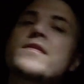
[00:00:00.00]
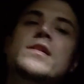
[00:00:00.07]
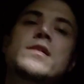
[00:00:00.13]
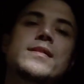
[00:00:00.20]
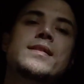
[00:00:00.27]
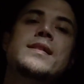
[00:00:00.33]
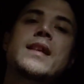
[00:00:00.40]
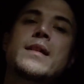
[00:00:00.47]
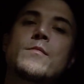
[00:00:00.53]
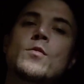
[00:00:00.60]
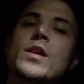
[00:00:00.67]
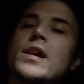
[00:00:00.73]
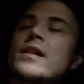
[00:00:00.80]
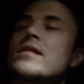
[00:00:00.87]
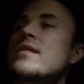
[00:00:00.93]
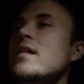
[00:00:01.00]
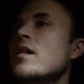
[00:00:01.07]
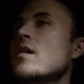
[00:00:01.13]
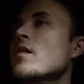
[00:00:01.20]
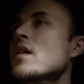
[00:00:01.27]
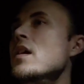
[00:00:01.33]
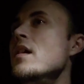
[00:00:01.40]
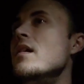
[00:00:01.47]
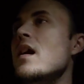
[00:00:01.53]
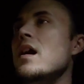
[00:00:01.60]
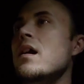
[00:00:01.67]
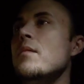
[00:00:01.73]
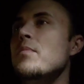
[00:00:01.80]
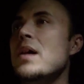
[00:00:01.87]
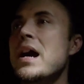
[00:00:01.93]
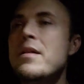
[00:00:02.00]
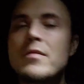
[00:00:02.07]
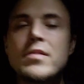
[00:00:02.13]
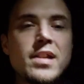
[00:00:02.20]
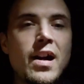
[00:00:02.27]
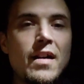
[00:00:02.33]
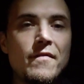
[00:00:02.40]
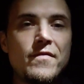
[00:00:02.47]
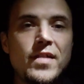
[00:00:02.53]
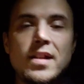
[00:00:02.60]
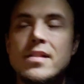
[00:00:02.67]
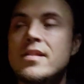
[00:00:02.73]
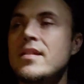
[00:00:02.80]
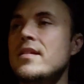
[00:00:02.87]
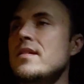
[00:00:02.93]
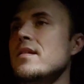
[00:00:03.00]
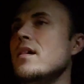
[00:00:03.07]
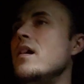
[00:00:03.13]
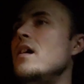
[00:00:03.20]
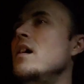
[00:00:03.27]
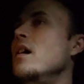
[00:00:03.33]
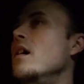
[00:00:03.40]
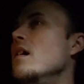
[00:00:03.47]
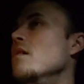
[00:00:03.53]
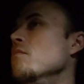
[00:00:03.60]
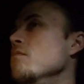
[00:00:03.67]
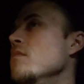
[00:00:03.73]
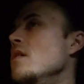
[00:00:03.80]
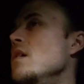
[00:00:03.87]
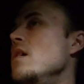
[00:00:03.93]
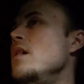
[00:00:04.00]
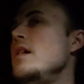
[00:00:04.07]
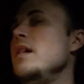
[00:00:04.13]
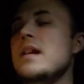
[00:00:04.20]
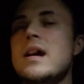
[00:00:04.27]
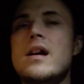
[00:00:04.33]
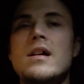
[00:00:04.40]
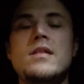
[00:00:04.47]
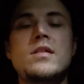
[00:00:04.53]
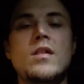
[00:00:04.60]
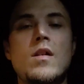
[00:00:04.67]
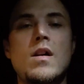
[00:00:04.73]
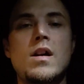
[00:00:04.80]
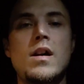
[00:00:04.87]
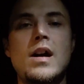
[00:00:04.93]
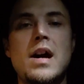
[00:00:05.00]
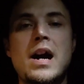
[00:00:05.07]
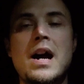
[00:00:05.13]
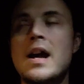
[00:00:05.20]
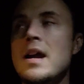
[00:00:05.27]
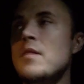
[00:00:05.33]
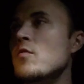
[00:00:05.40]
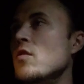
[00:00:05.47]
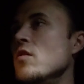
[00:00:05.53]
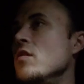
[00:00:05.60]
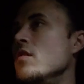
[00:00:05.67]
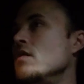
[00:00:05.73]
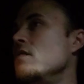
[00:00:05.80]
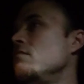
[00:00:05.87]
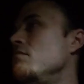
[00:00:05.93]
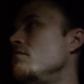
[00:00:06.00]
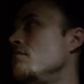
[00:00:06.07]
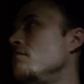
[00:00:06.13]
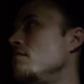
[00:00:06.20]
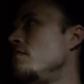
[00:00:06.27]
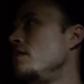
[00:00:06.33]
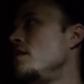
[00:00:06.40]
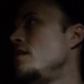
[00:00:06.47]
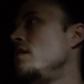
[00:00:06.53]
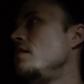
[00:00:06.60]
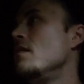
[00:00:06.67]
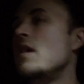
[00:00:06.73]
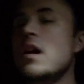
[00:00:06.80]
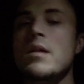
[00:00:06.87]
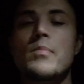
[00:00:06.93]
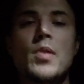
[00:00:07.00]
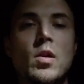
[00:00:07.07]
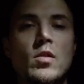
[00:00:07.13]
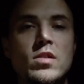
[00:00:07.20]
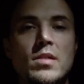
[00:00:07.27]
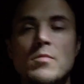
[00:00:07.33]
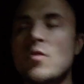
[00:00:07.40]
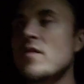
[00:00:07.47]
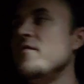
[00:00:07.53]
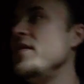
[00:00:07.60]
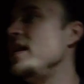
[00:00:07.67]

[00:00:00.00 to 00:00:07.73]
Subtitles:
feel the same way. So buy with confidence. Yeah, so I will post some more